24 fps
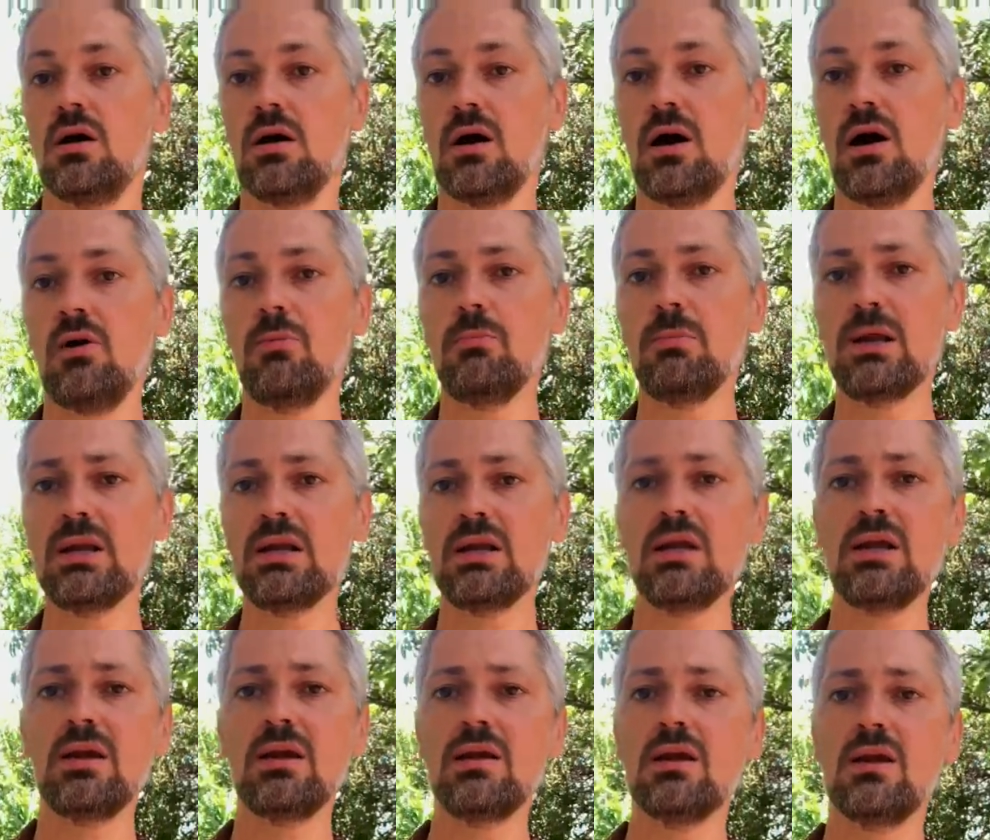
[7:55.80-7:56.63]
how
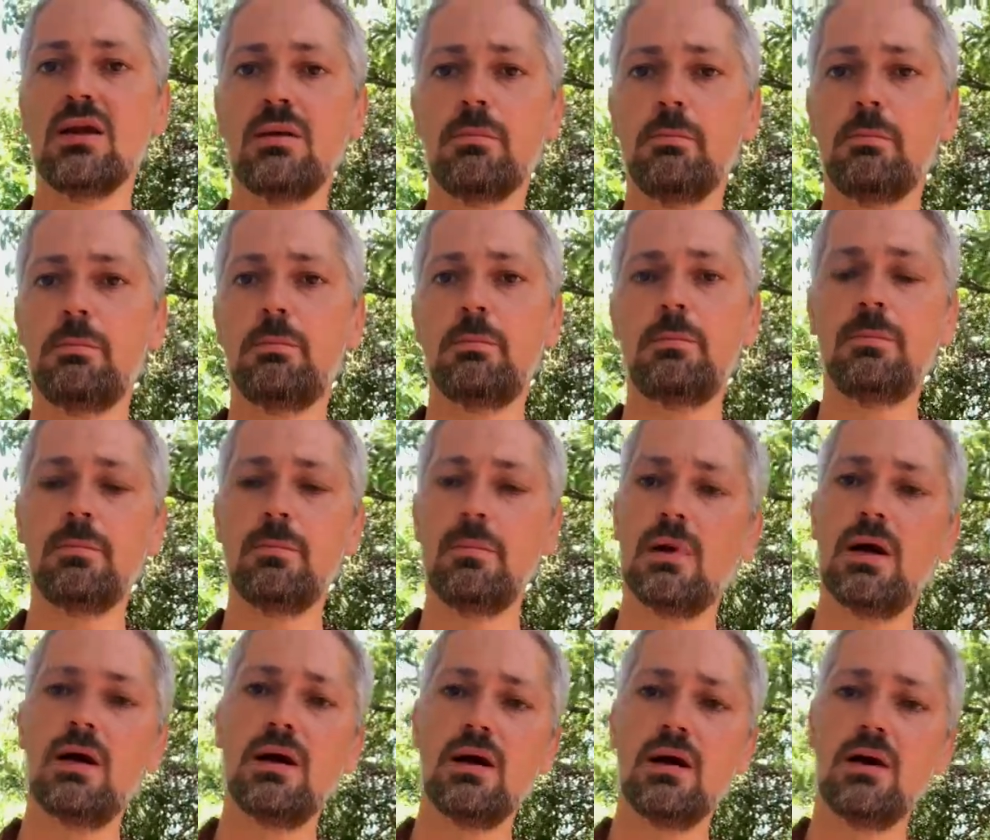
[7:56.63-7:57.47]
many
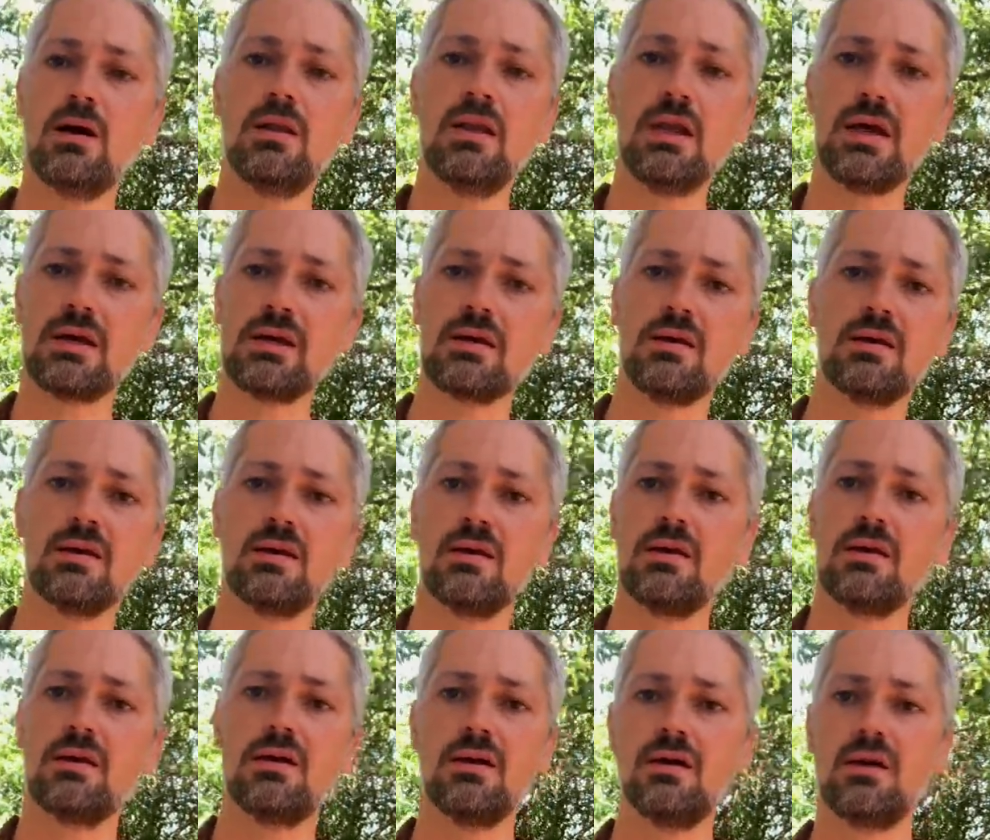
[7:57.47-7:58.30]
uh, like
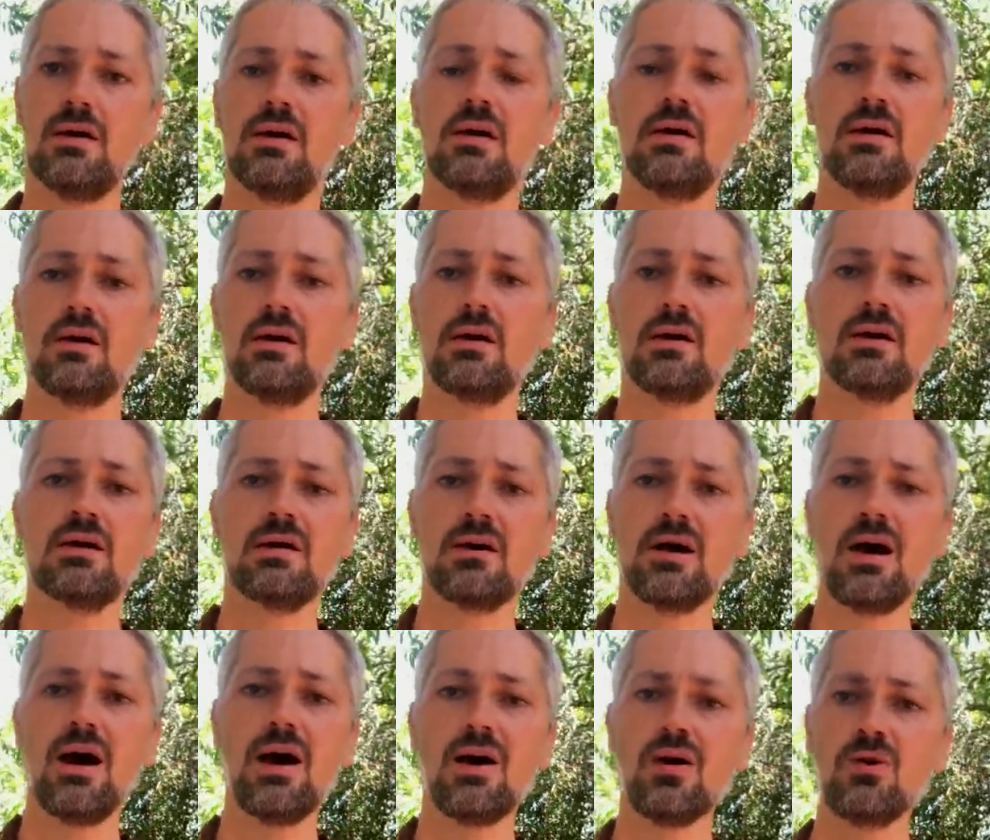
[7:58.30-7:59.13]
uh,
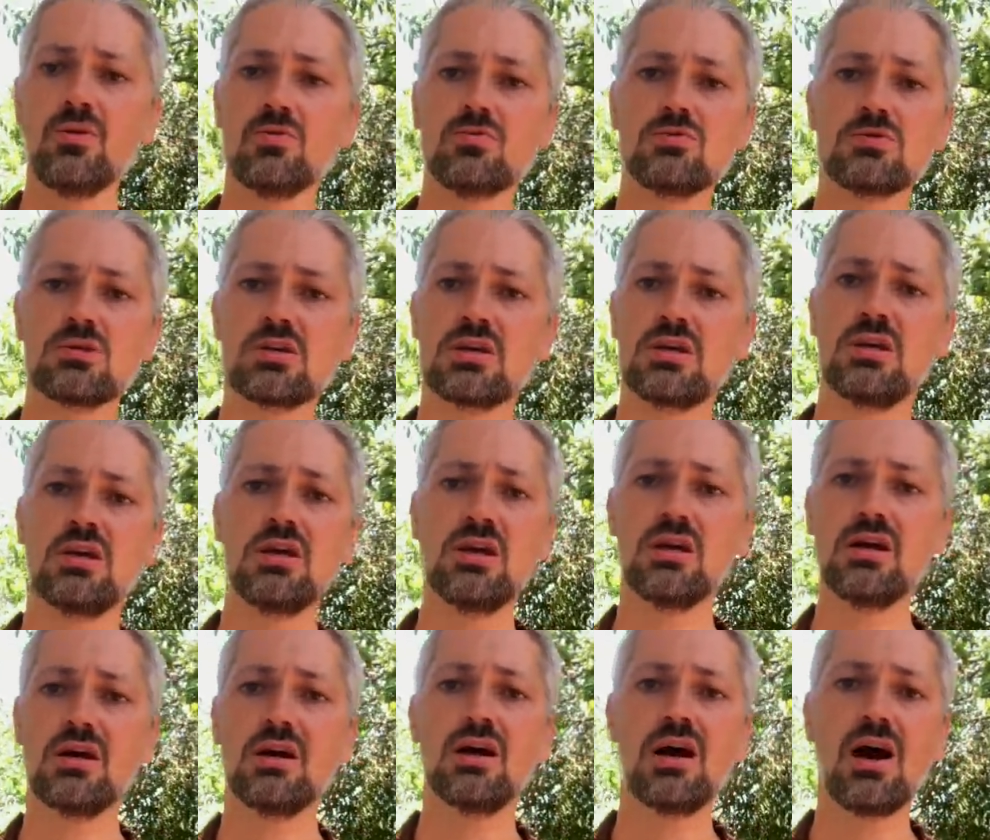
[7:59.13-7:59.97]
counts
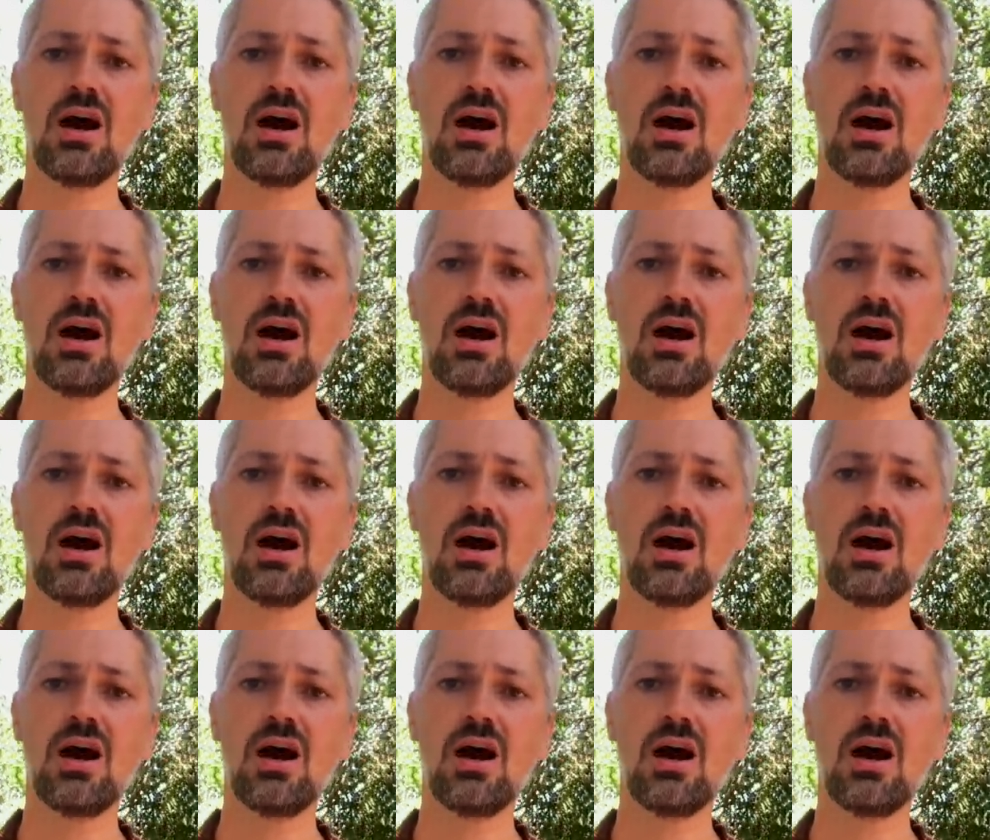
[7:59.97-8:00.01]
here,